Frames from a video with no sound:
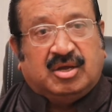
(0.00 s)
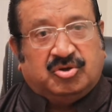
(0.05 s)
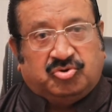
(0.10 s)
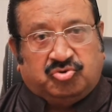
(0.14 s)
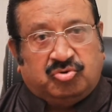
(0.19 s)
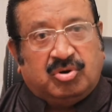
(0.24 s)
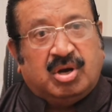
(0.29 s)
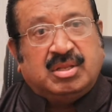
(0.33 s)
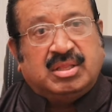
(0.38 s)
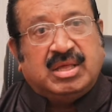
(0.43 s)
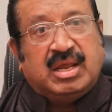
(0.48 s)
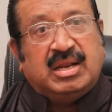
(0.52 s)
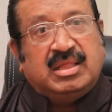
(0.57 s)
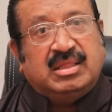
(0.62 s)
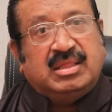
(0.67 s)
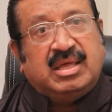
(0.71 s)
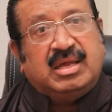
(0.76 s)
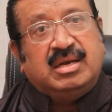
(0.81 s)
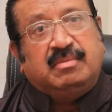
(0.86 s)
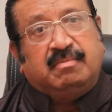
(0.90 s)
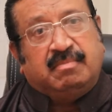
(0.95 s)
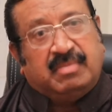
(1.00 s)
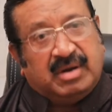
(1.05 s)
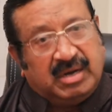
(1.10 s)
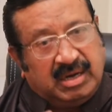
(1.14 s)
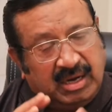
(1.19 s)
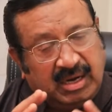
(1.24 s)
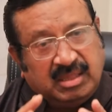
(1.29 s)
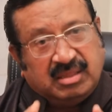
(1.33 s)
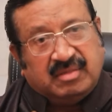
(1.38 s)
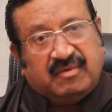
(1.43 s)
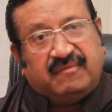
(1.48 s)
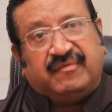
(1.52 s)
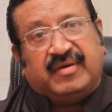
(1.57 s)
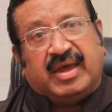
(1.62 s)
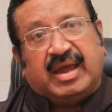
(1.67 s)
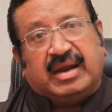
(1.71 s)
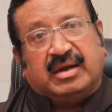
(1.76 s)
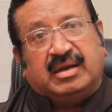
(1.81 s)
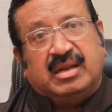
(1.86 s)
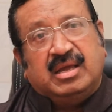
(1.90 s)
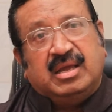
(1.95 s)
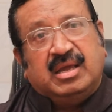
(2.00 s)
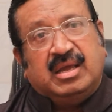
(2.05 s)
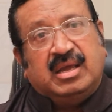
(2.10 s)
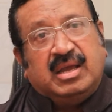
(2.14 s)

I should not say like that, but it is a fact.